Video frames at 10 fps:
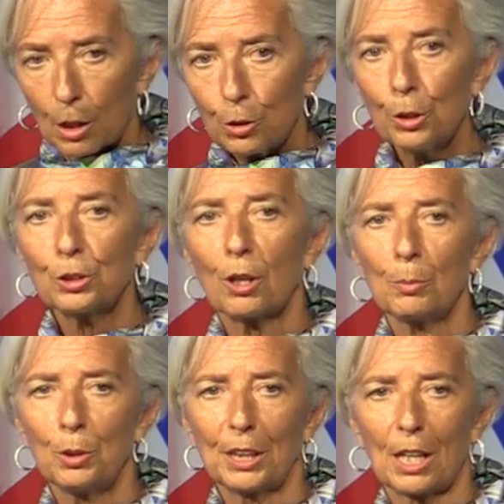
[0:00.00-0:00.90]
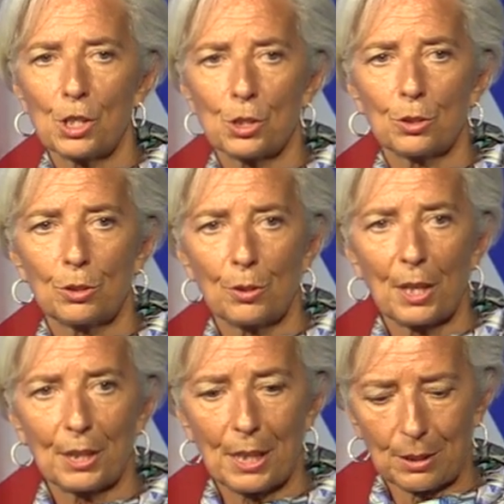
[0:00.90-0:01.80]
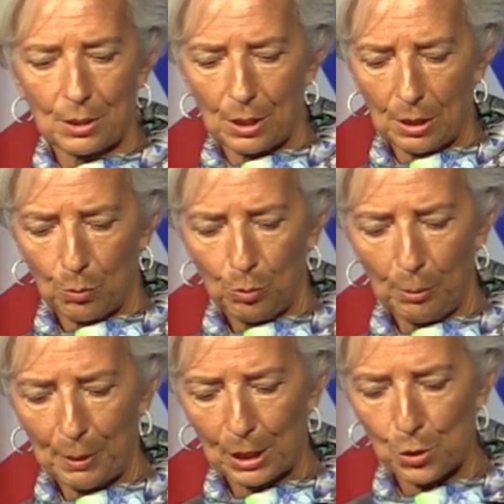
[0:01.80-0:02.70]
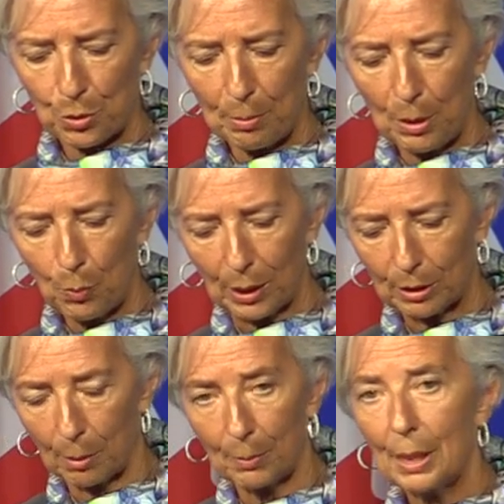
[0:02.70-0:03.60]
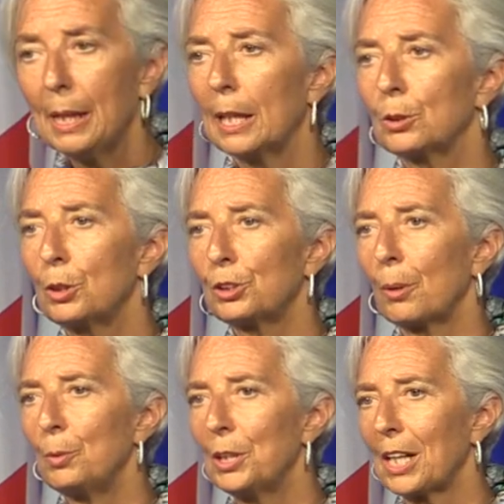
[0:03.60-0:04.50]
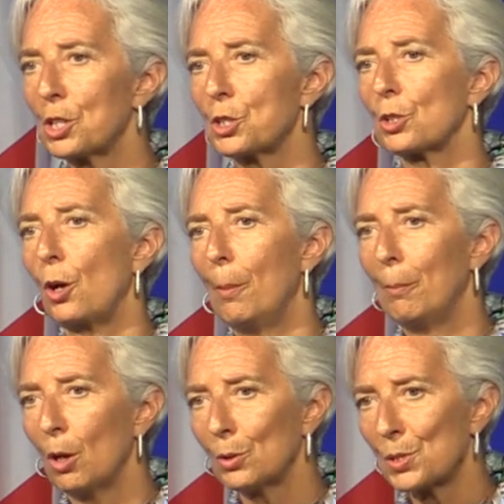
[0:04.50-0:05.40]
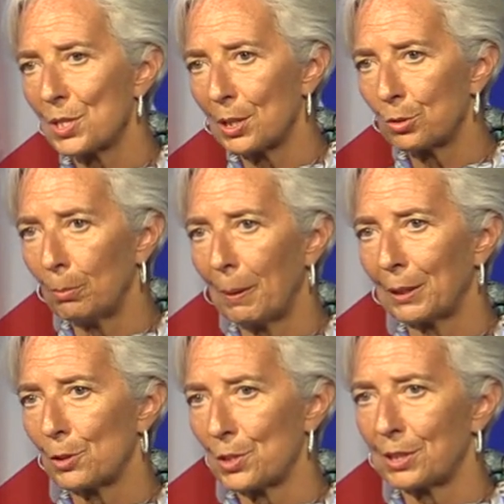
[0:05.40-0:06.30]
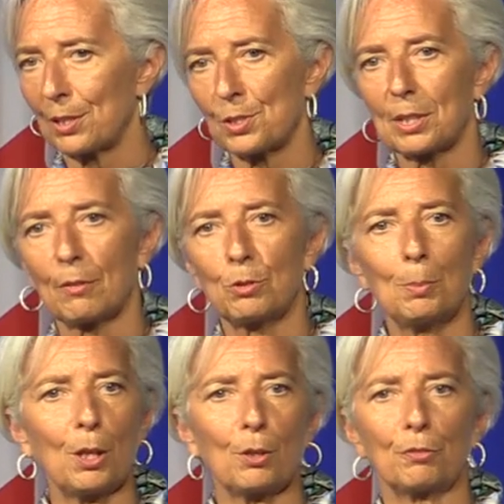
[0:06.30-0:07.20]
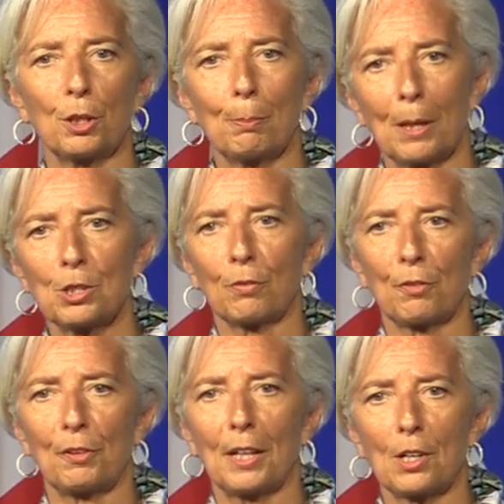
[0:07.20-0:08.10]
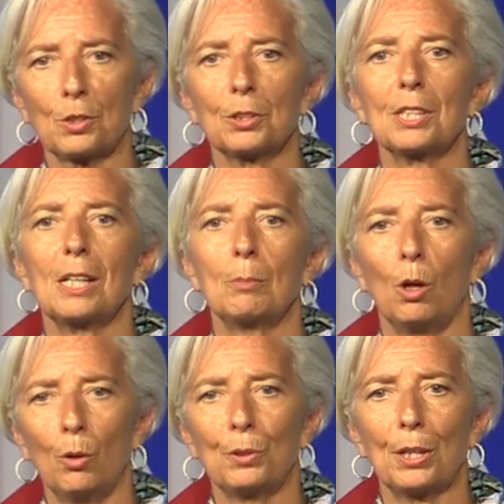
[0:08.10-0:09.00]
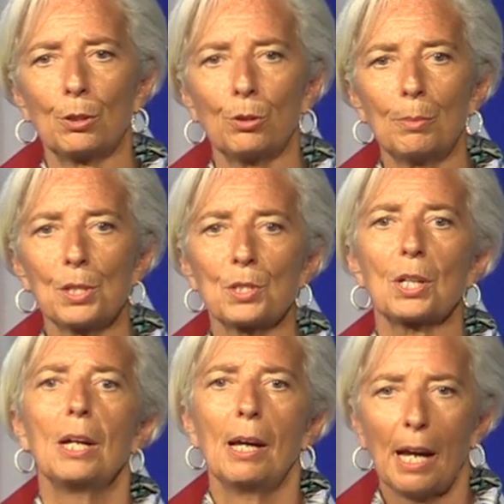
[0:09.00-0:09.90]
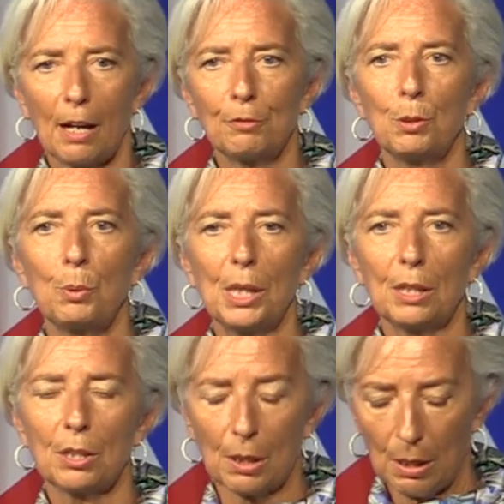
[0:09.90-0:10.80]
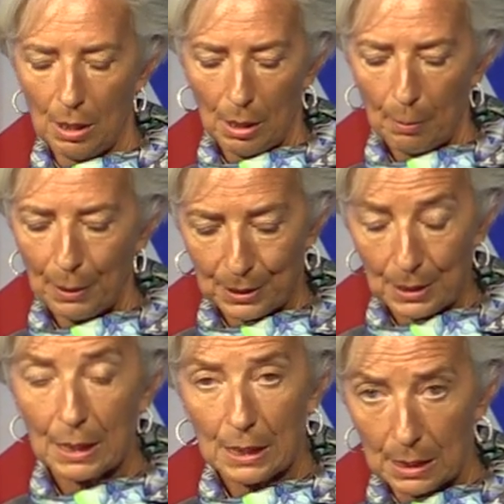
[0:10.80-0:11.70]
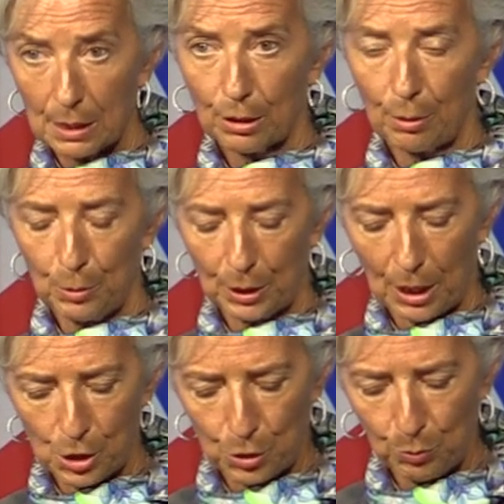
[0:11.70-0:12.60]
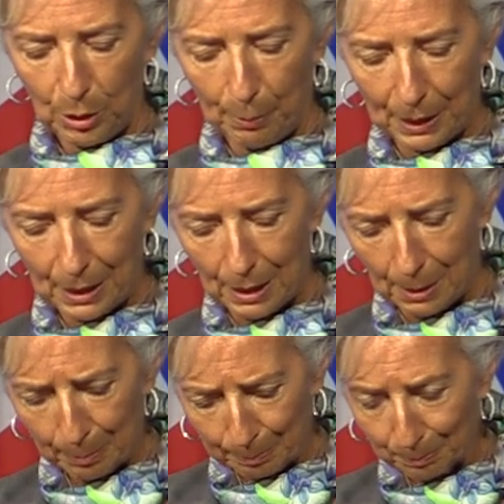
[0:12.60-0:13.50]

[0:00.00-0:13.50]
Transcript: Good communication to that end will be extremely welcome, and good communication among central bankers. It doesn't have to be on the front page of the Financial Times or The Economist every week, but communication will be key.